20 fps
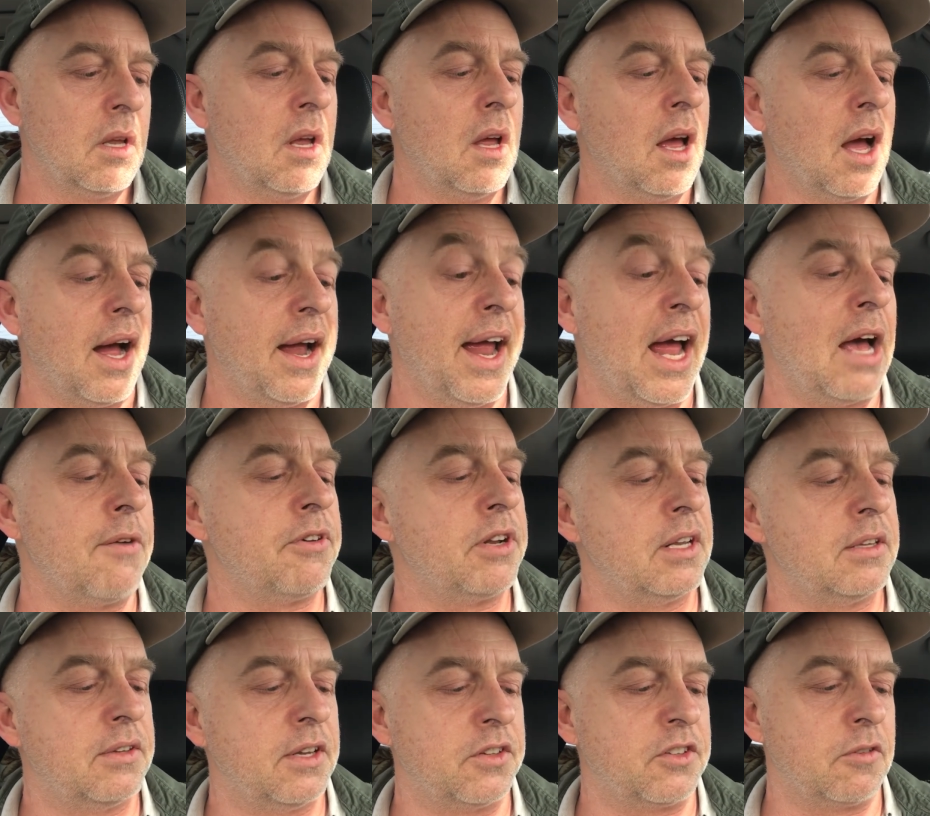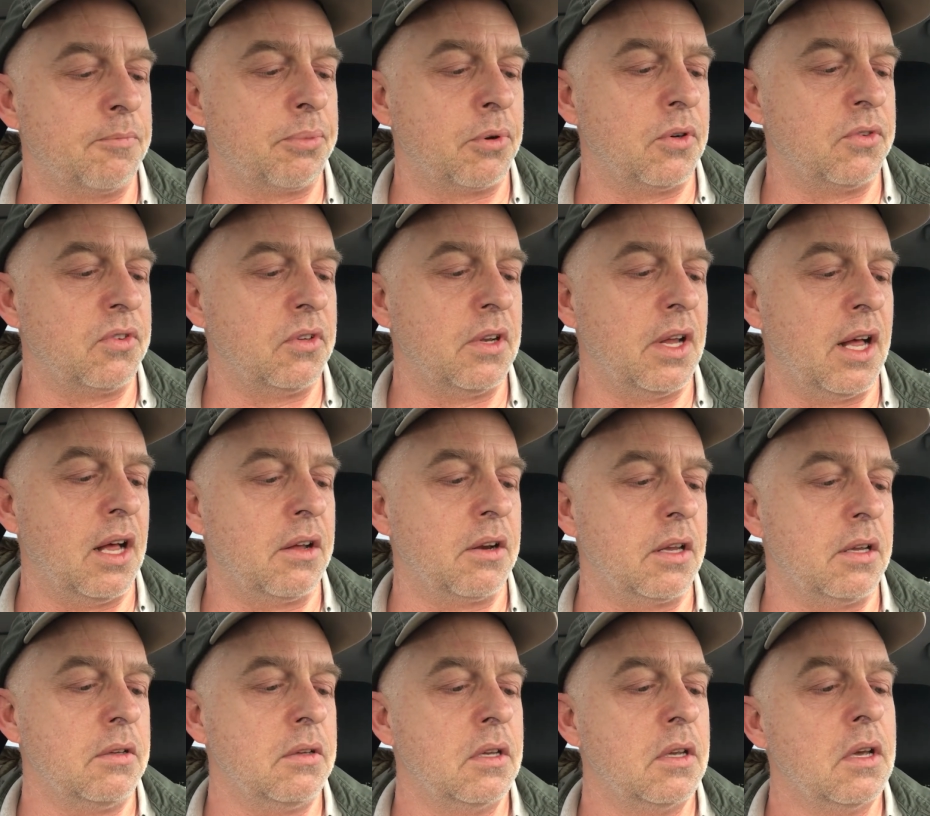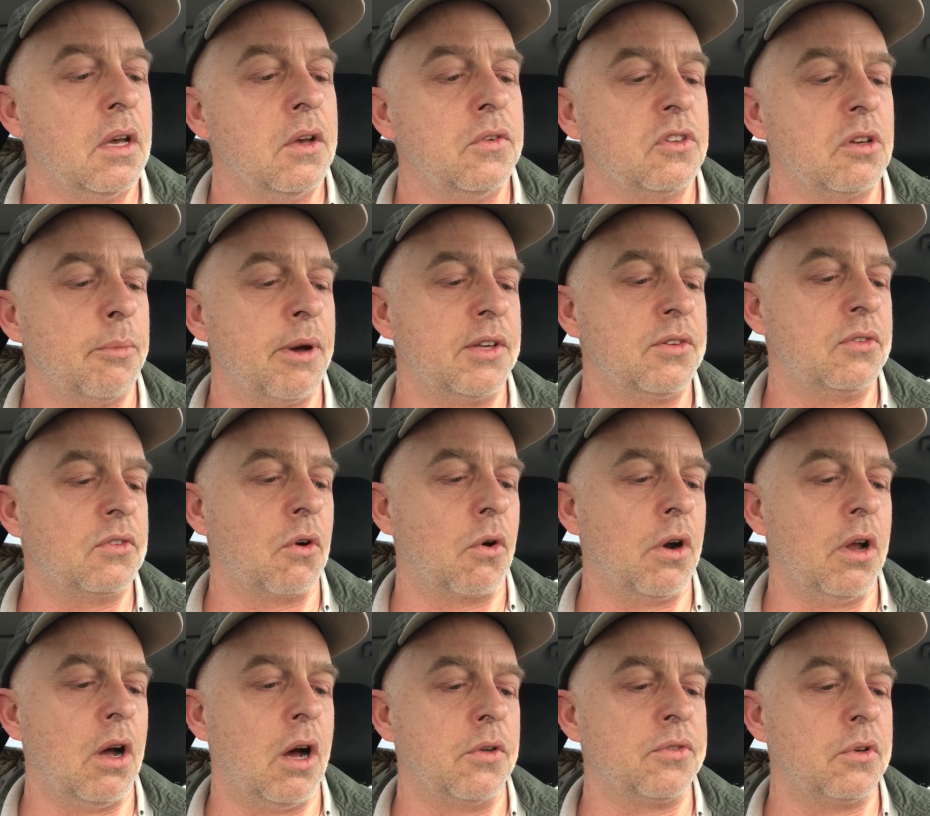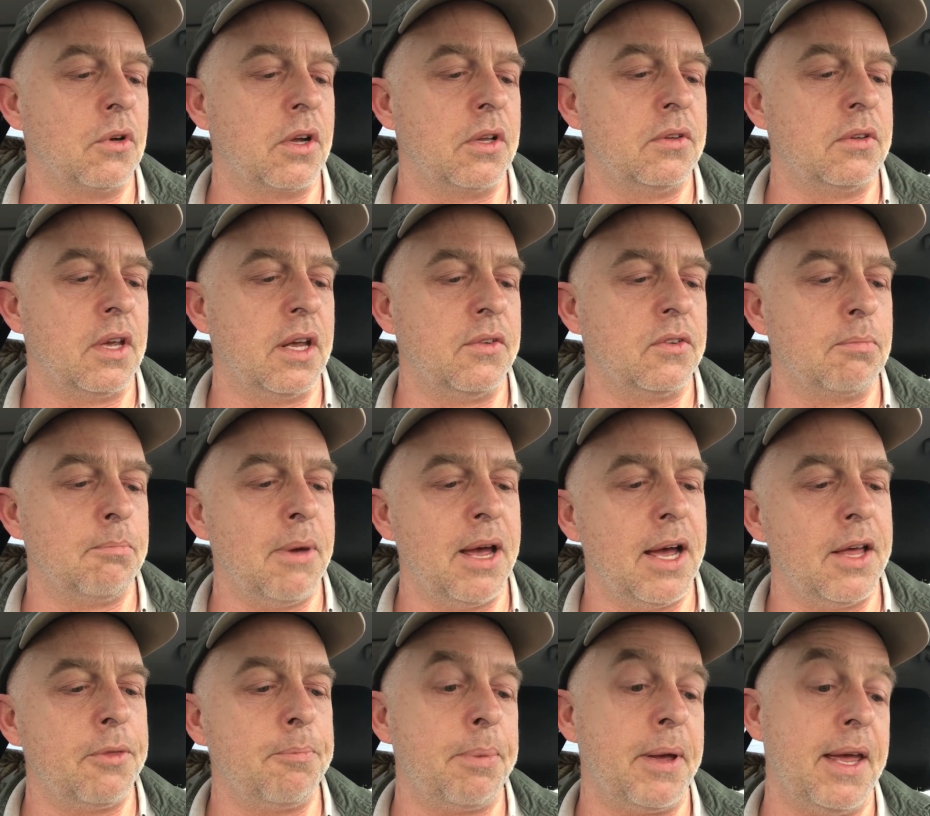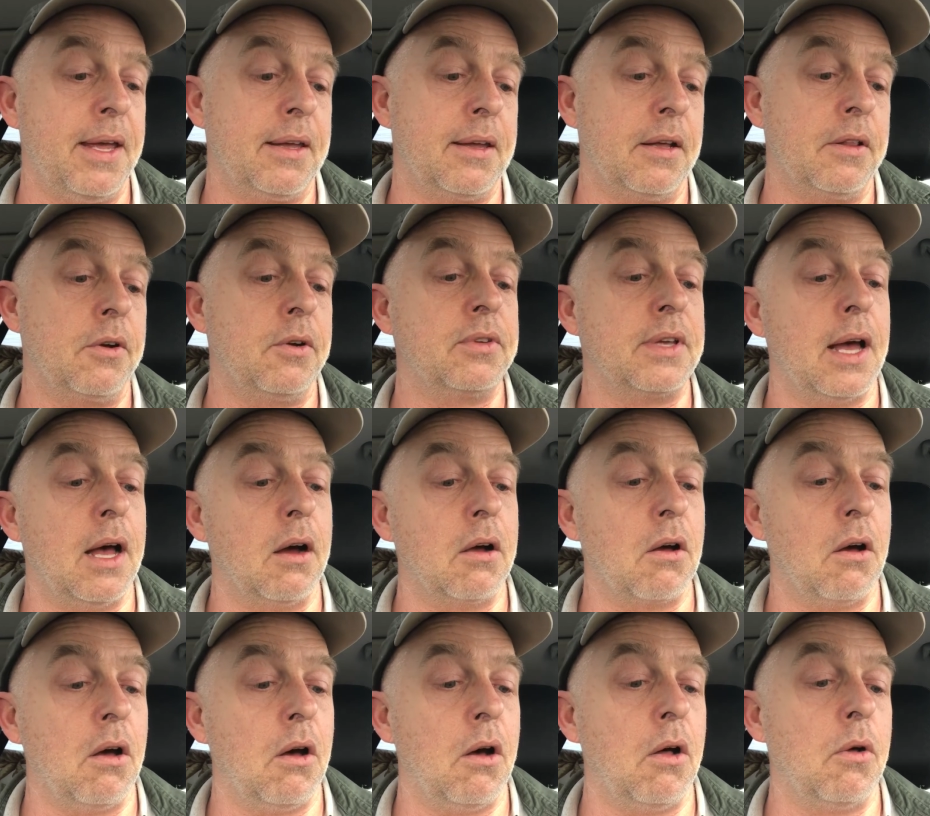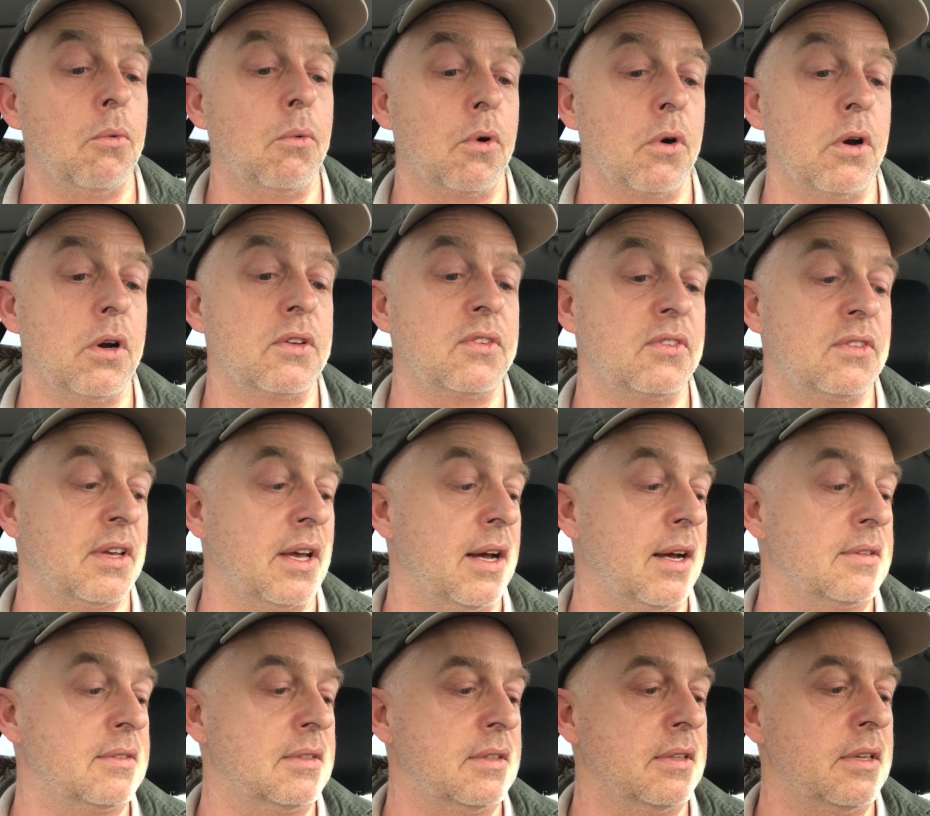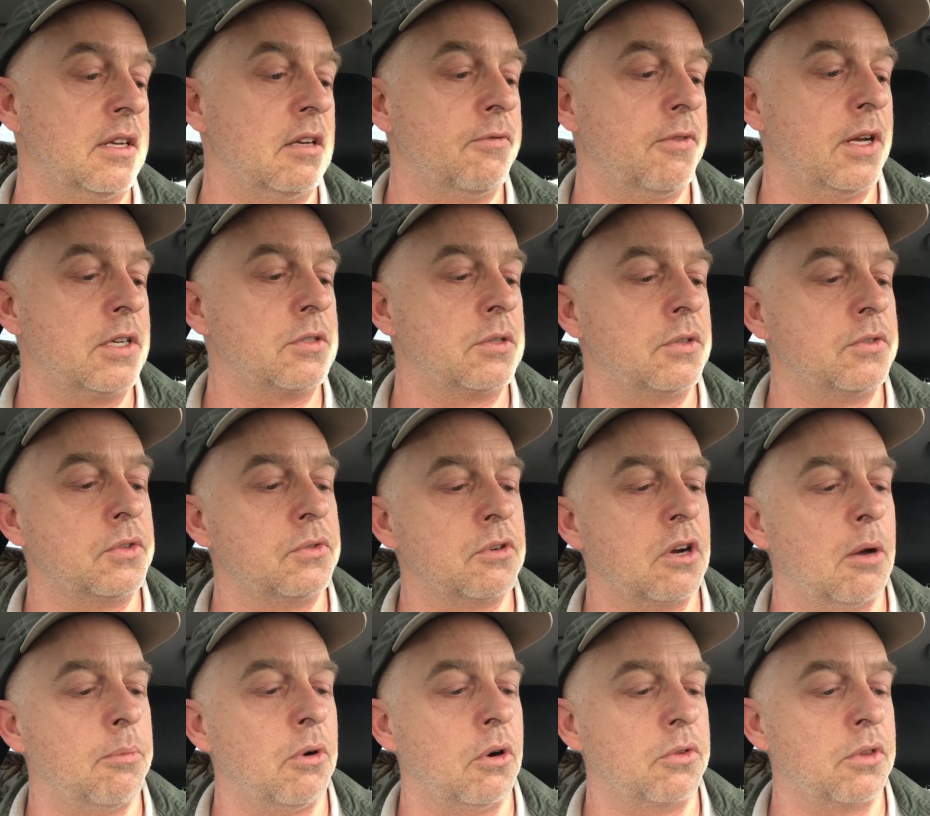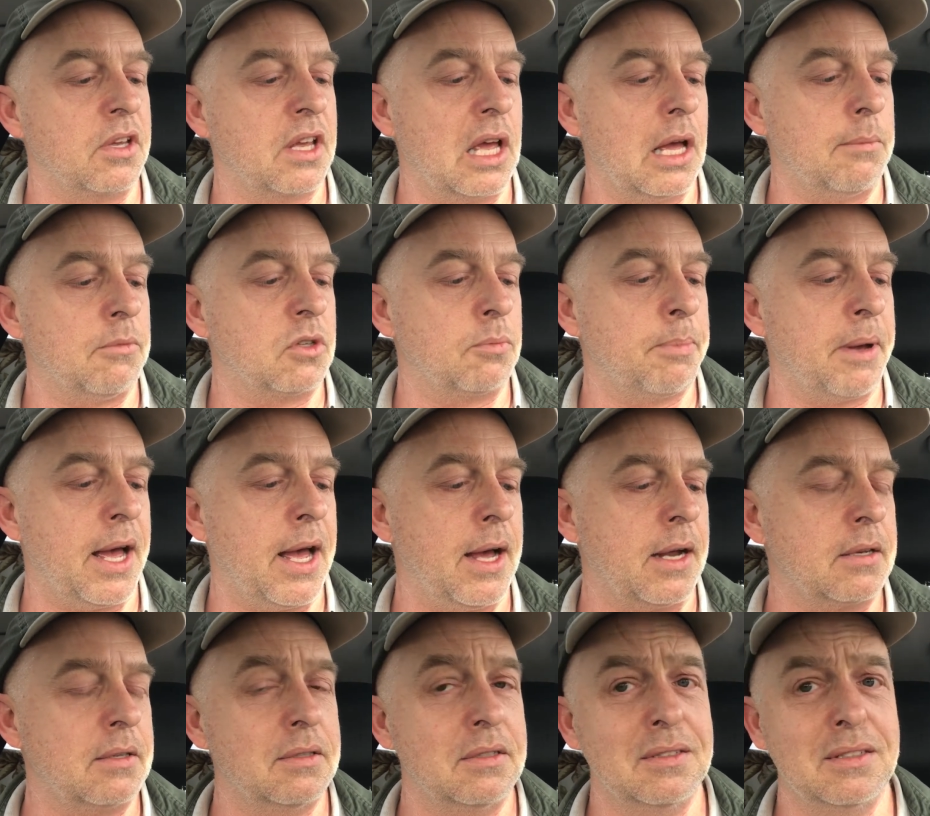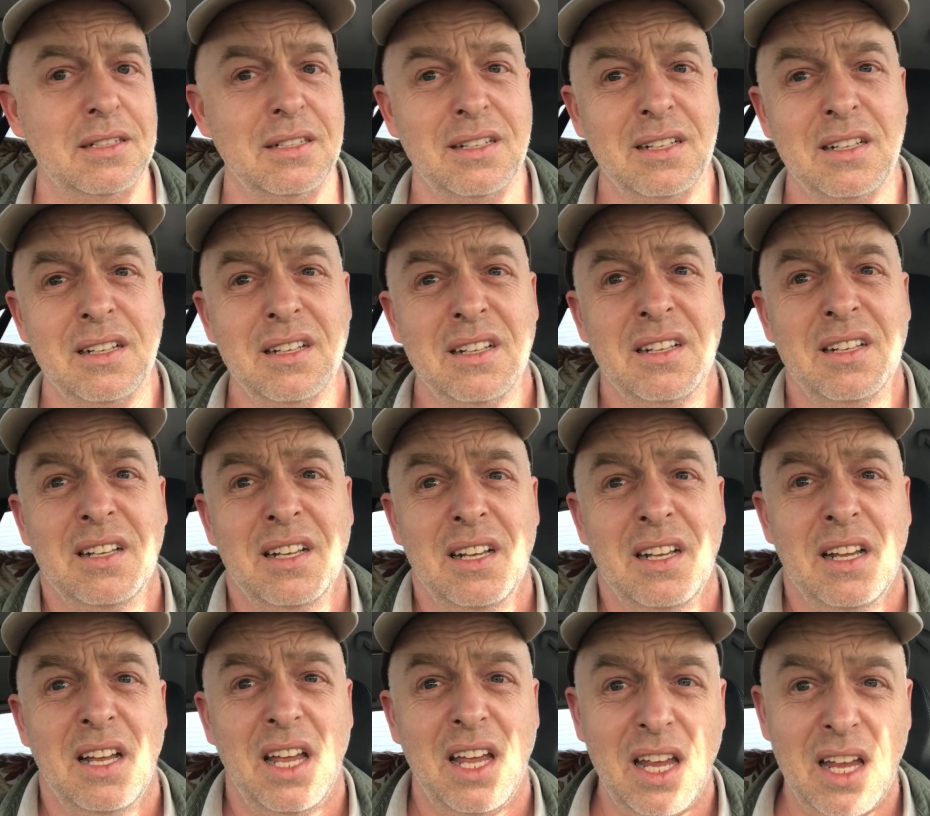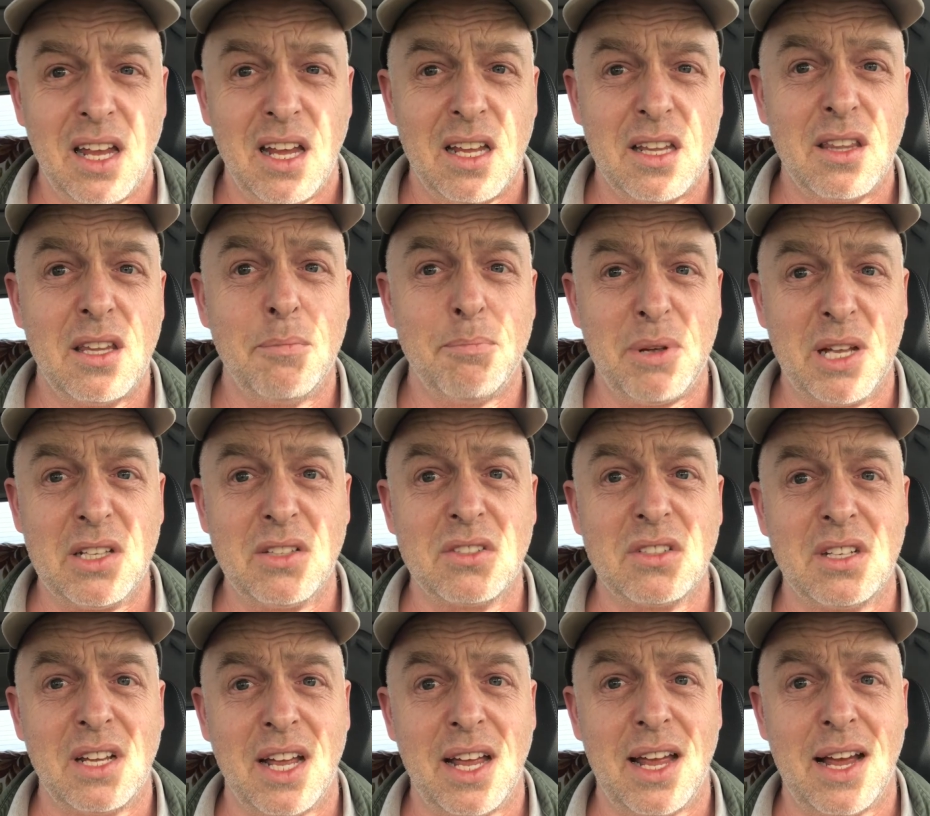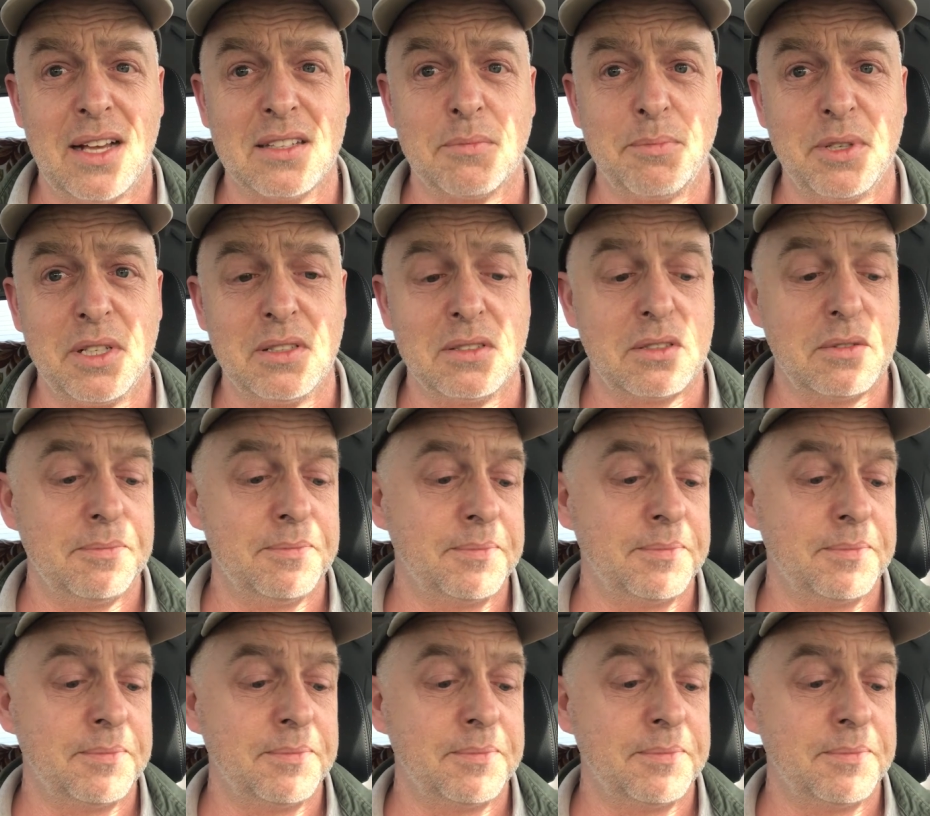I have an addictive personality, so my story also contains meth, painkillers, alcohol, work, sex, and then eventually the straw broke the camel's back, and the benzodiazepines.